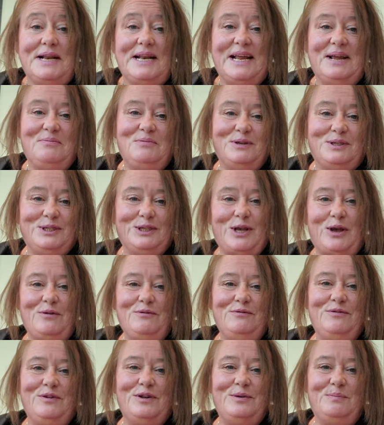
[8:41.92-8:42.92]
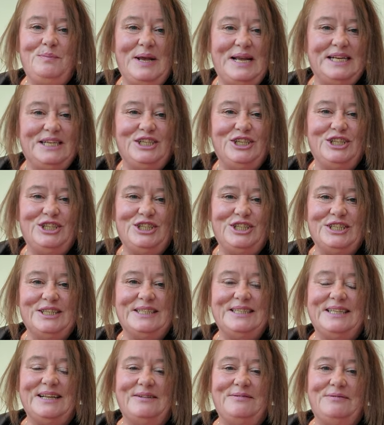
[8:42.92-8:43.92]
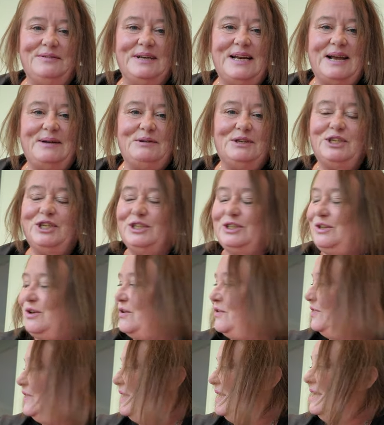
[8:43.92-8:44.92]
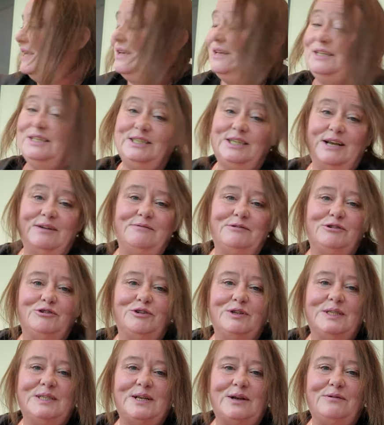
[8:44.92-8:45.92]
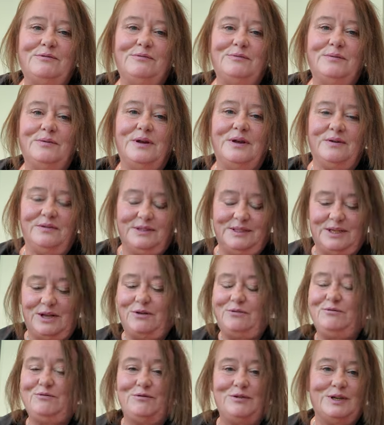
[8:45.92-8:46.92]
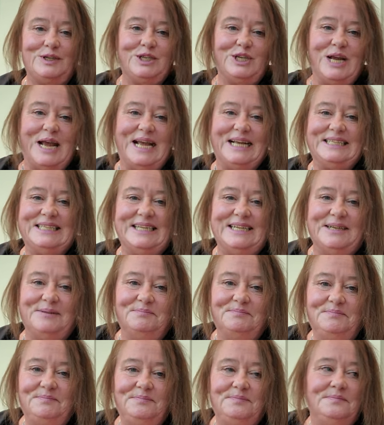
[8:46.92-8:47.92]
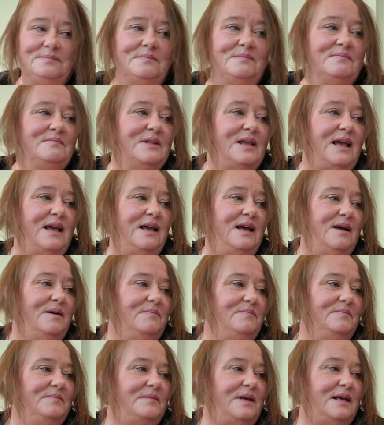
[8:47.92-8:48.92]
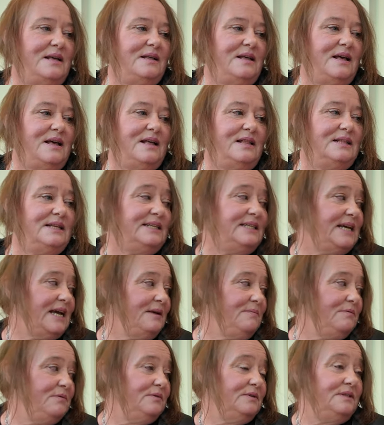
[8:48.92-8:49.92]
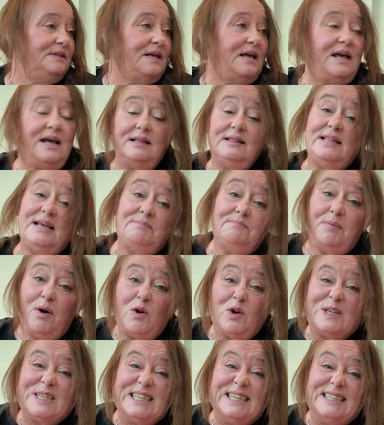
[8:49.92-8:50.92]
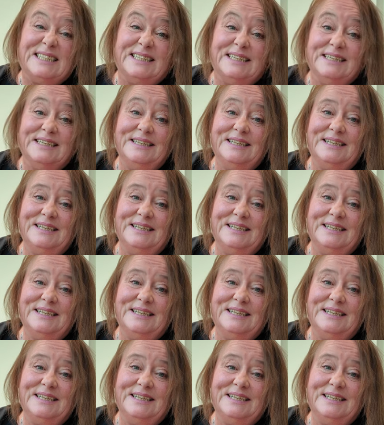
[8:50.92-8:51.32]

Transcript: I mean, it was so full of pictures and stuff. And now it's just got the conservatory sofa, uh, sofa and chairs in it, um, and the tables, and then boxes.